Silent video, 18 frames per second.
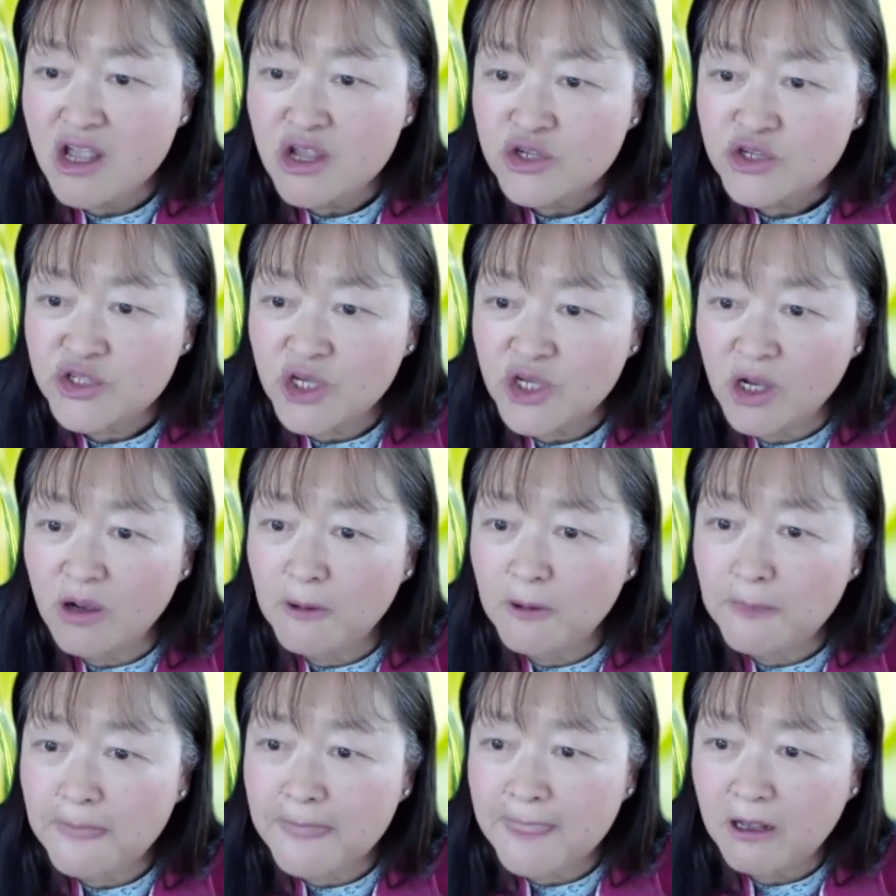So
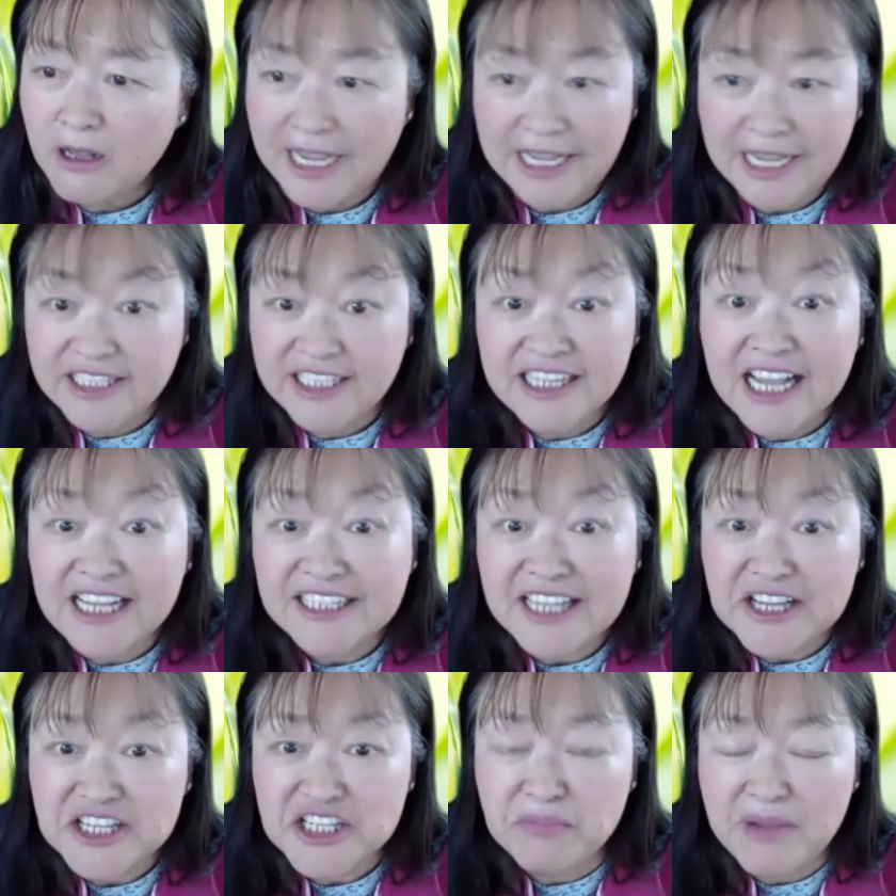I did not
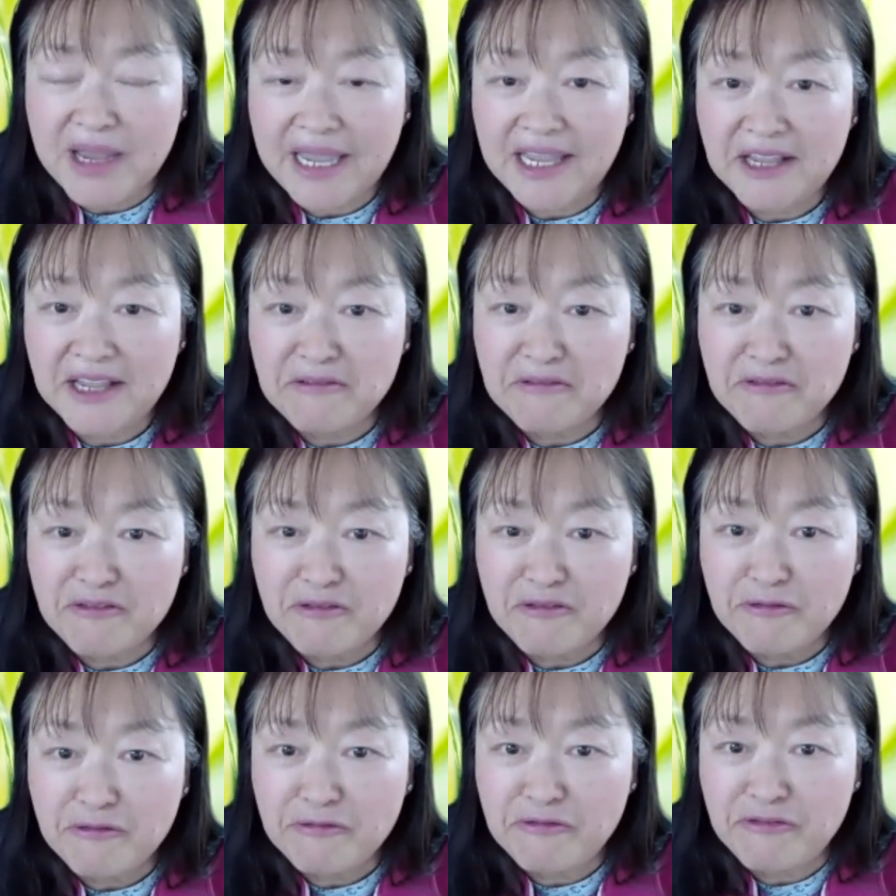touch my
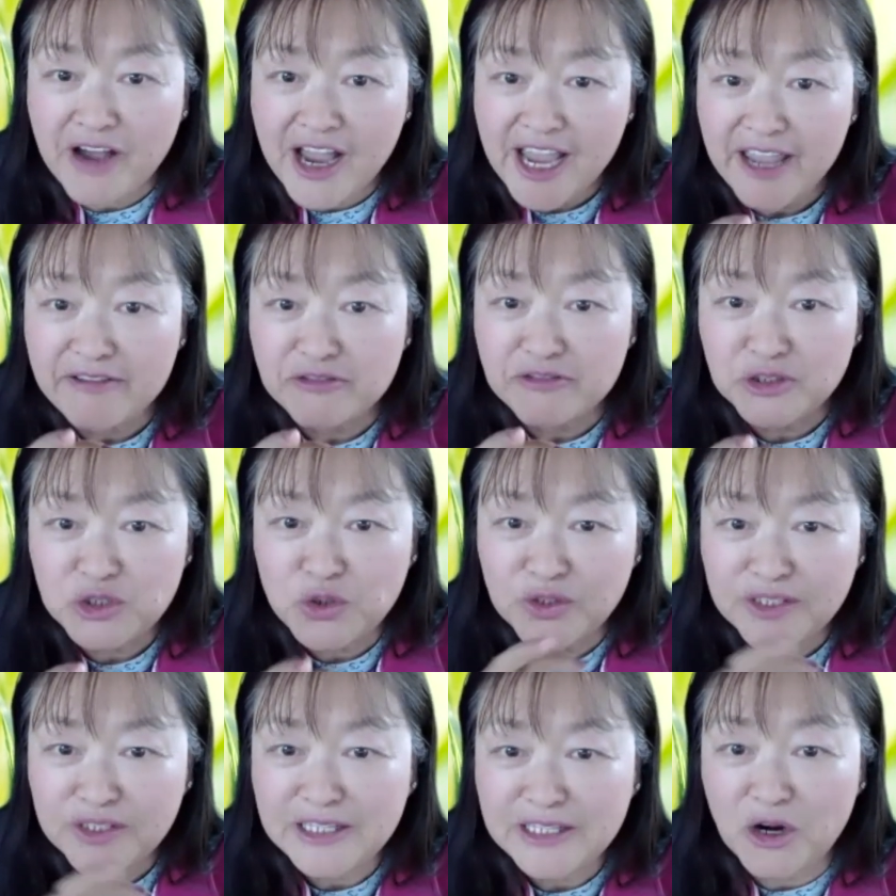
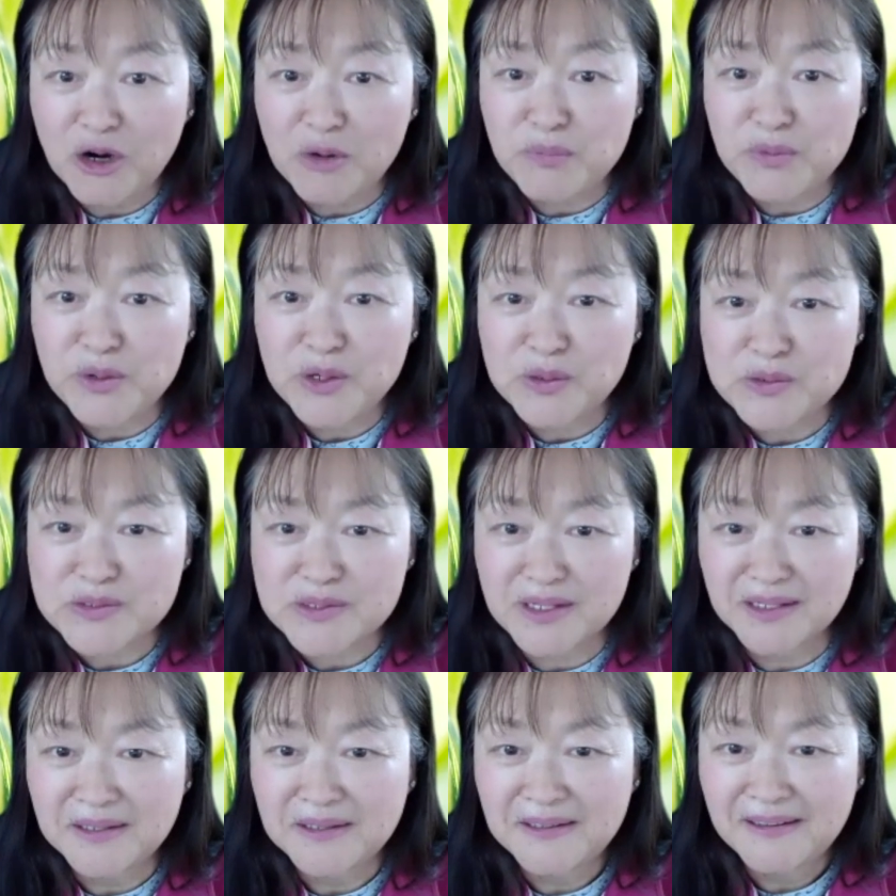$20 bills
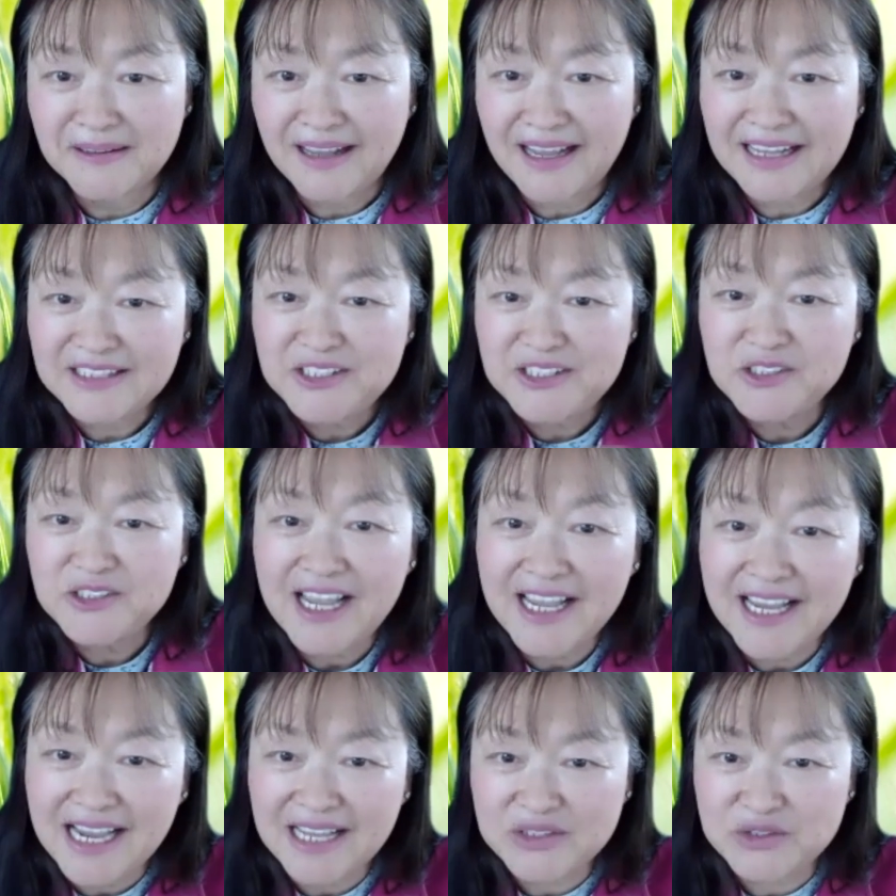until I
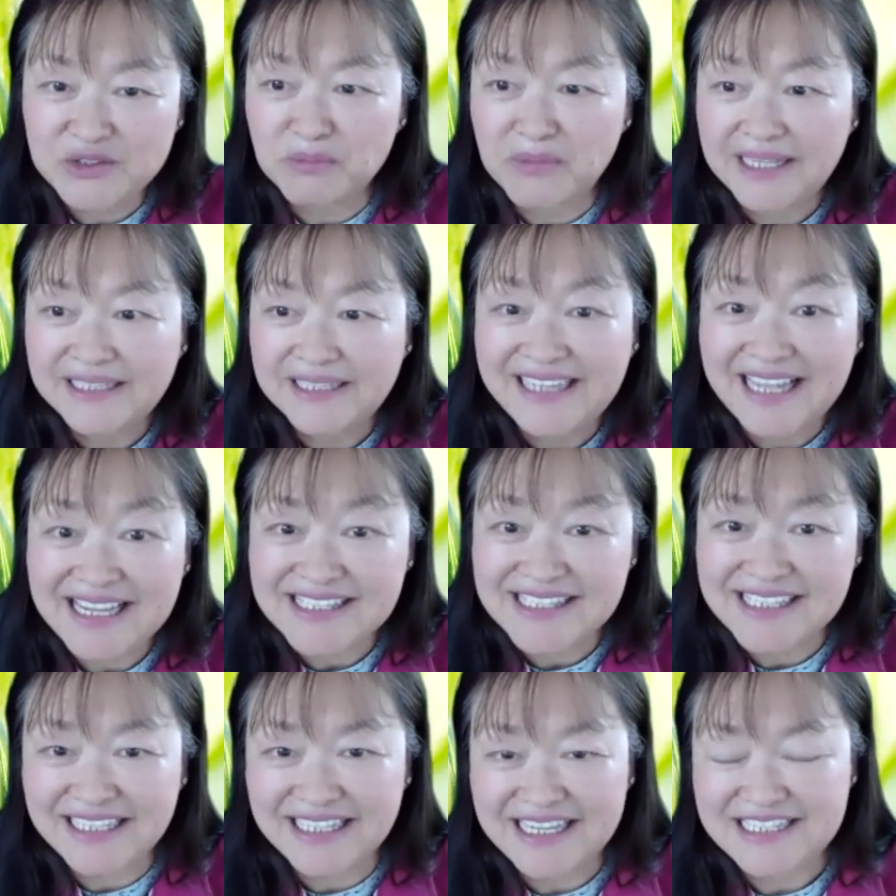got to my
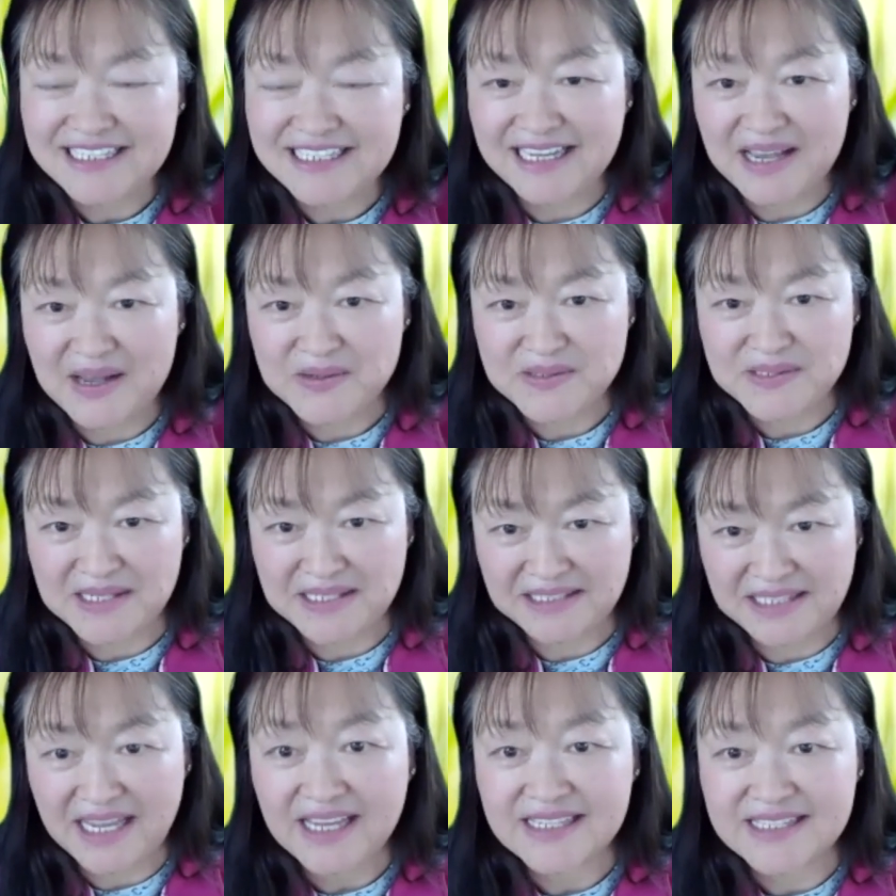destination, Austin,
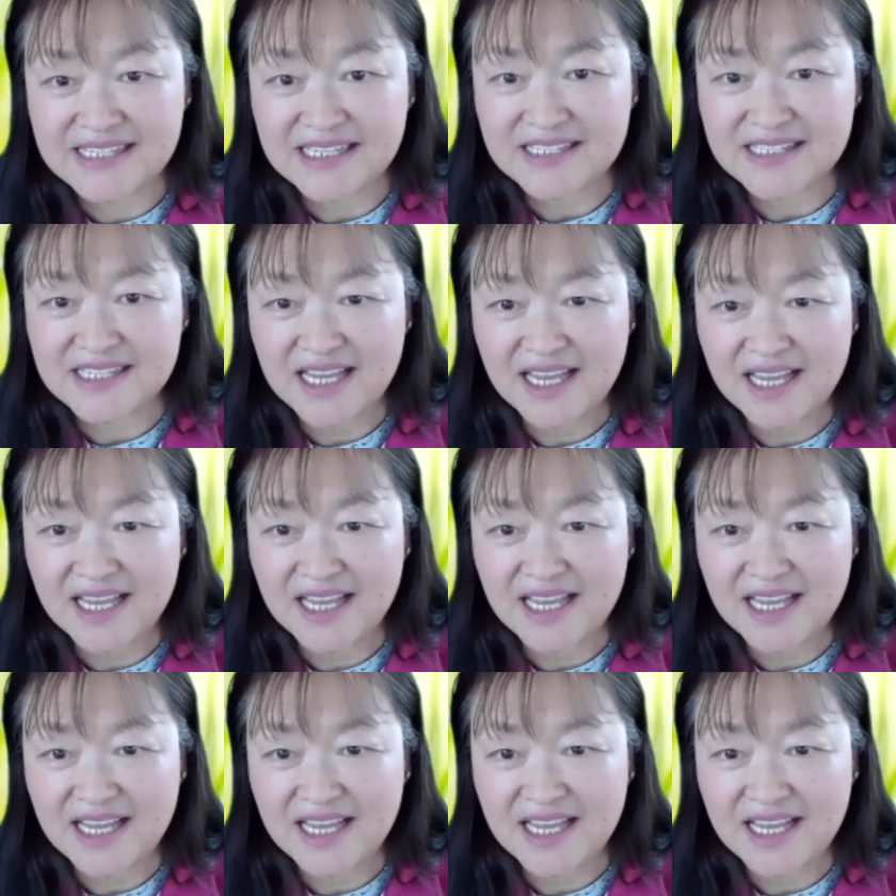Texas.